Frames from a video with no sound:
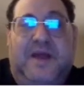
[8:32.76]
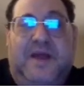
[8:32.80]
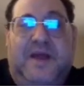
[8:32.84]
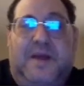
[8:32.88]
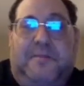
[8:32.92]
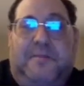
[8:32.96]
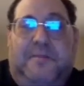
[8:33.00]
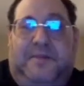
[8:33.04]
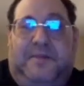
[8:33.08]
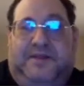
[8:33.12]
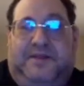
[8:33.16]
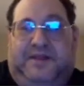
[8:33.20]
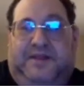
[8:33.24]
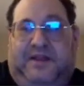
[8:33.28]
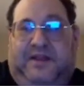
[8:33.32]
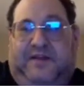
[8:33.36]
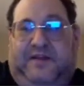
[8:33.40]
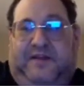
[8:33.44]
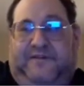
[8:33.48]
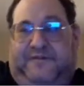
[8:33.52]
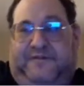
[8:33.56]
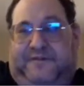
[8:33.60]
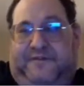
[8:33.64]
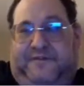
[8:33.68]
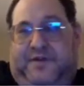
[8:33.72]
But
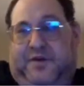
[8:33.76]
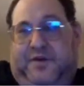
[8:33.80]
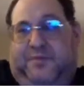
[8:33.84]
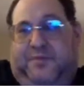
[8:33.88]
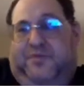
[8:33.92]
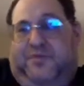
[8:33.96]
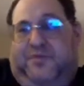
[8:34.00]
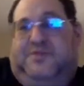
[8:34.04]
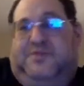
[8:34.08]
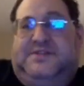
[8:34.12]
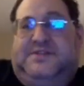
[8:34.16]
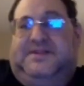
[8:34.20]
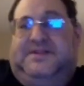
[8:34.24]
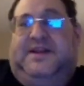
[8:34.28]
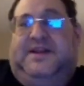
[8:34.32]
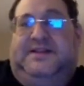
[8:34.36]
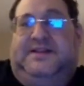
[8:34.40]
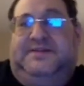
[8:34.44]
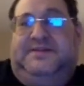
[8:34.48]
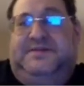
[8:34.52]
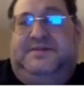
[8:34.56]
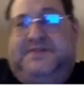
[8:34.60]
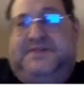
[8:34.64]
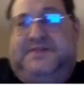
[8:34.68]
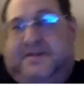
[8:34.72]
if your process
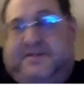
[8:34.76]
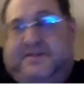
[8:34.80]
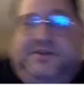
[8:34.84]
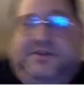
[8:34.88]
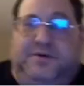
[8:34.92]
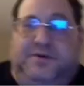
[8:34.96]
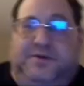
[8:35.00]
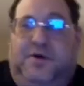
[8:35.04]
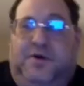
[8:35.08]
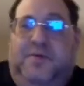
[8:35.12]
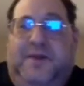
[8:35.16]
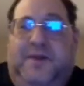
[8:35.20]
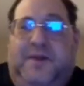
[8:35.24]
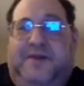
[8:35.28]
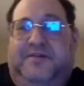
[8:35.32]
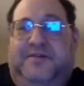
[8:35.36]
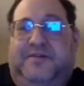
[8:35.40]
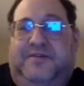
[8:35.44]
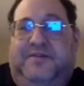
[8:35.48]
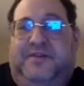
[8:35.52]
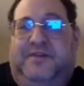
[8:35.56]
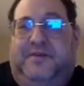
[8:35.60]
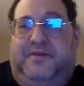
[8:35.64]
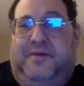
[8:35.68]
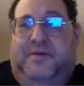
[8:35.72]
gets restarted, you go back
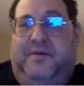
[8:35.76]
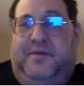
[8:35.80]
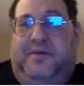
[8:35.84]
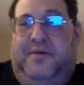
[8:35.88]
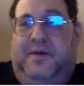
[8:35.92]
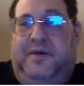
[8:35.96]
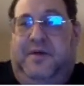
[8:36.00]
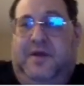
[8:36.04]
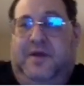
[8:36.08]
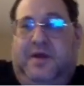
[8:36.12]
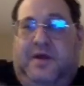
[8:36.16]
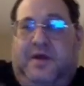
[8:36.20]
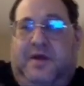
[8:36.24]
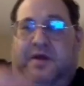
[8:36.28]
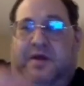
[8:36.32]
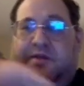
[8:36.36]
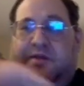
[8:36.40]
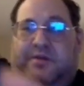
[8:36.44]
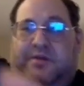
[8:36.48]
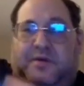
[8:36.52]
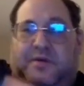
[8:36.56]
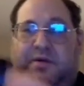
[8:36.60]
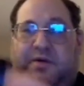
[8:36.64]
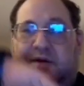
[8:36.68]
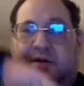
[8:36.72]
to 0. So a